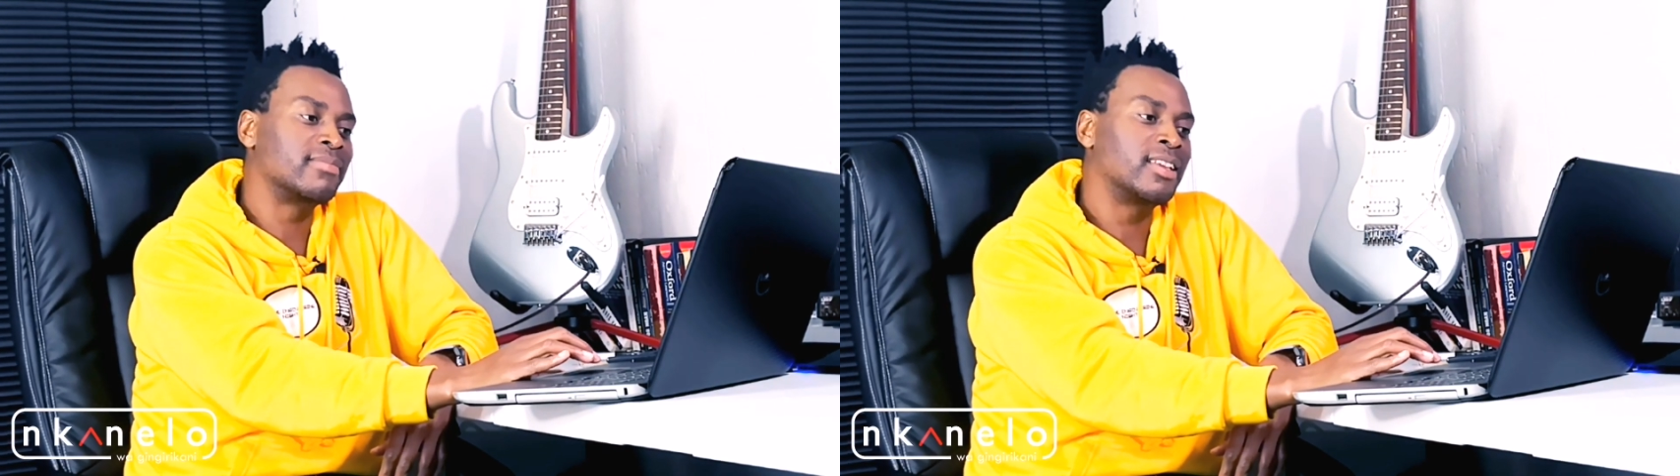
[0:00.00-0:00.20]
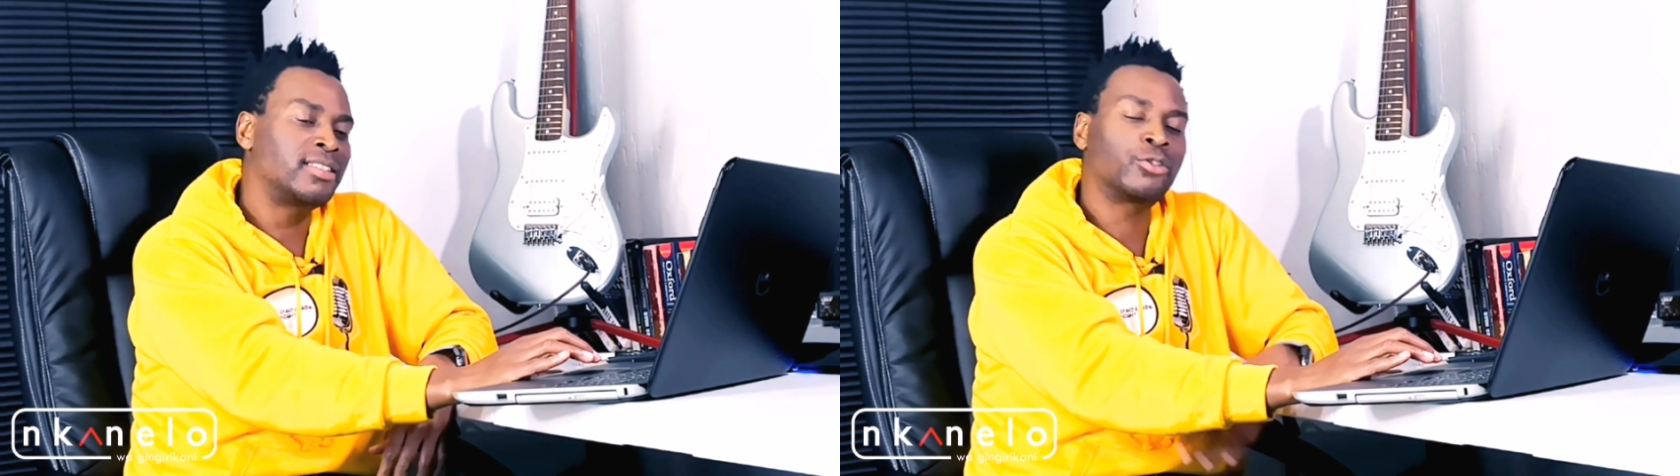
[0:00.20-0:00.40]

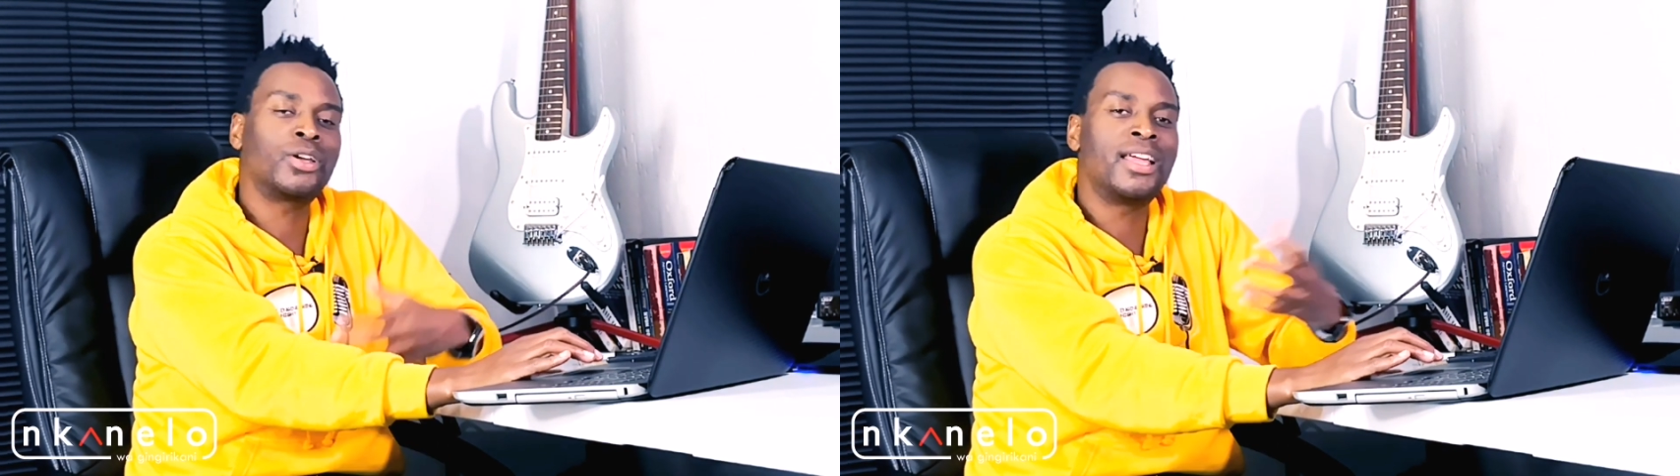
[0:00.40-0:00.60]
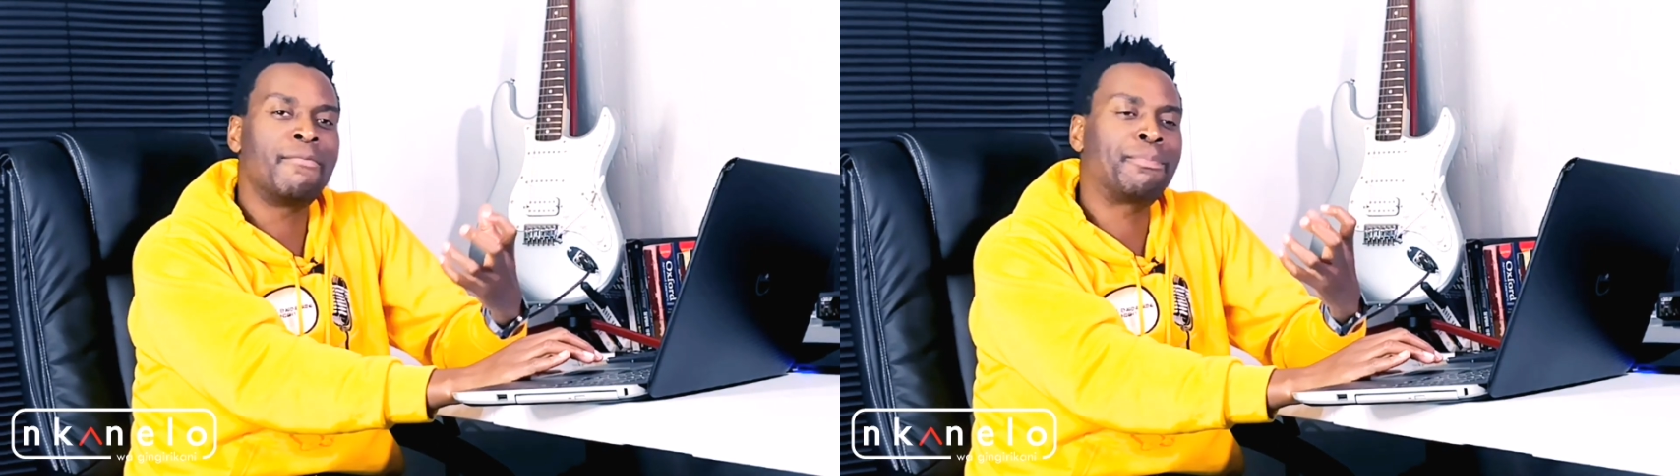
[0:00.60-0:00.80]
it's
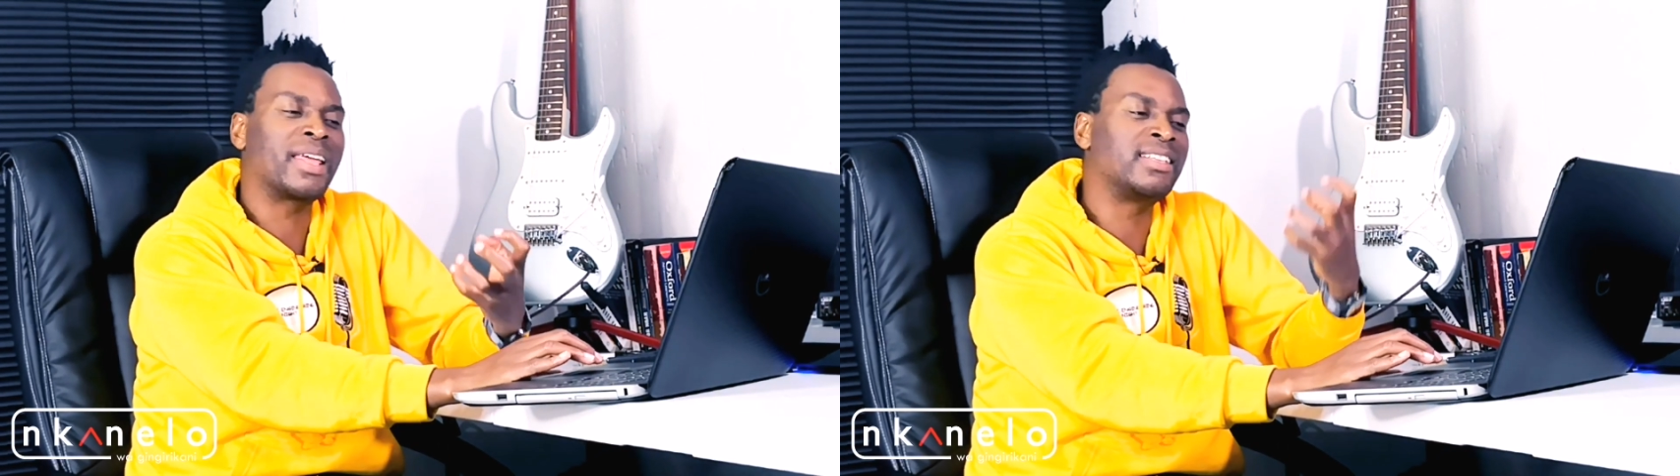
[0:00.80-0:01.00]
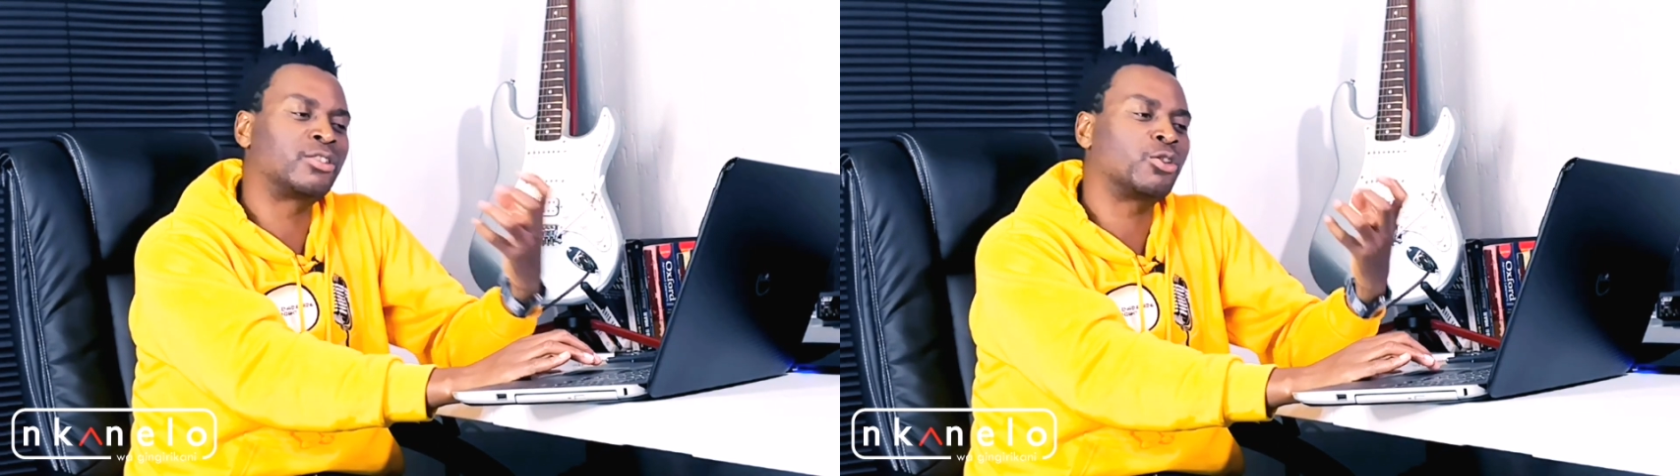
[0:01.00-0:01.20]
actually a
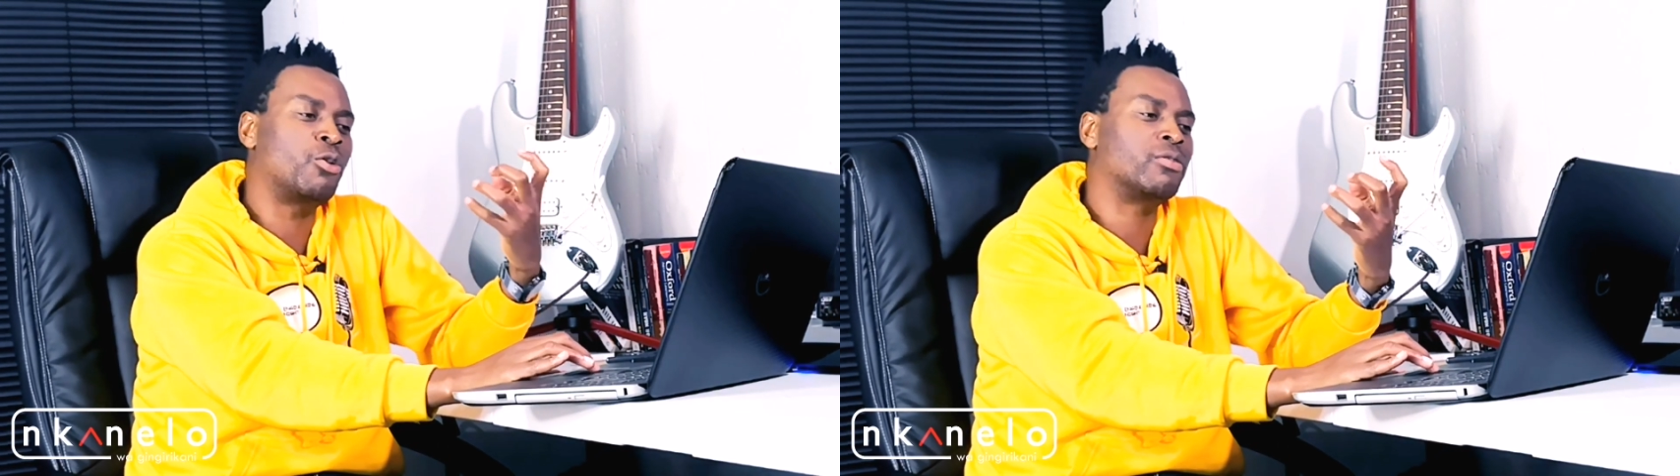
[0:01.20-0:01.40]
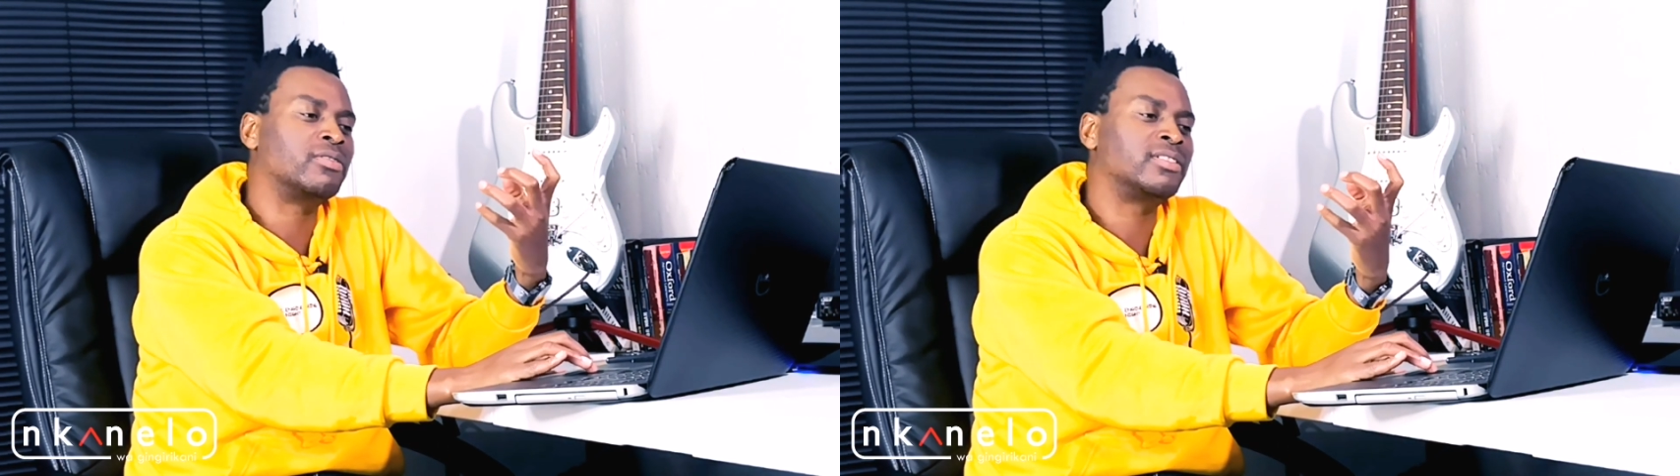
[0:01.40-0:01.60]
praise song